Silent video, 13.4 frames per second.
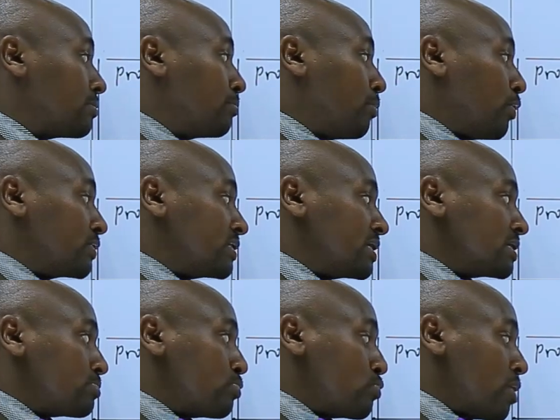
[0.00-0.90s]
bonds
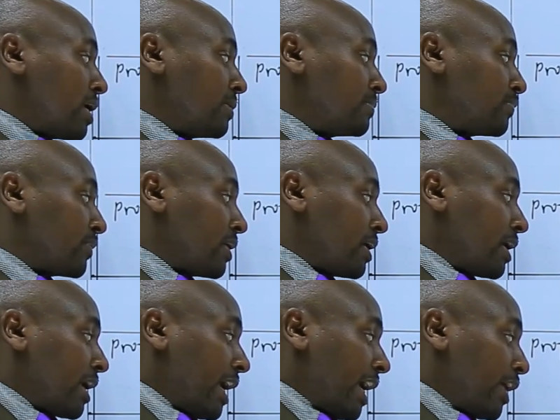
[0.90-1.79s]
is poor.
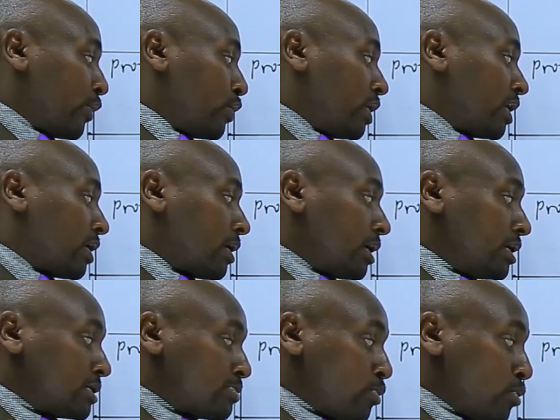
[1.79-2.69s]
Ionic
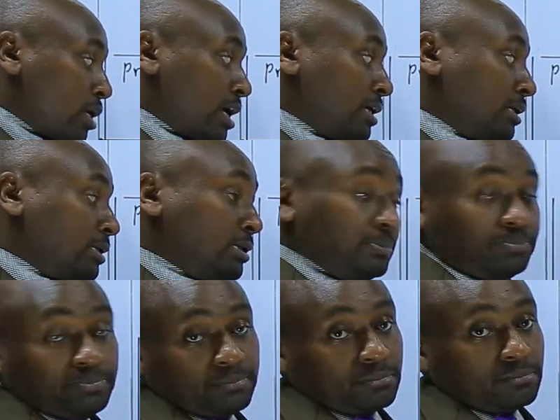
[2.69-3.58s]
is poor,
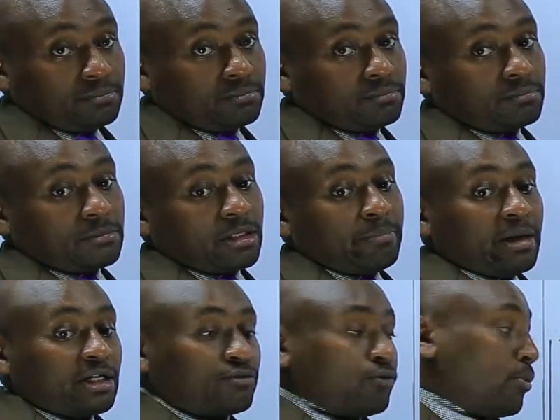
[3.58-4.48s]

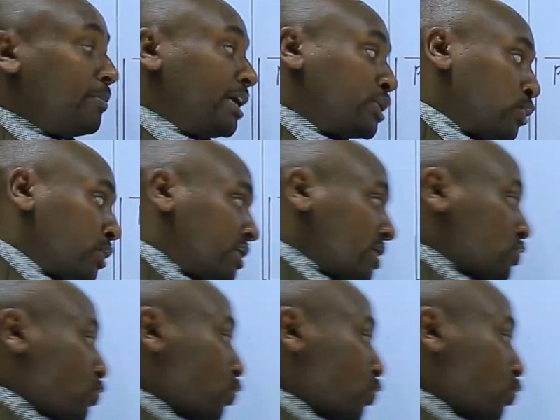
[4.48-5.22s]
but for metals is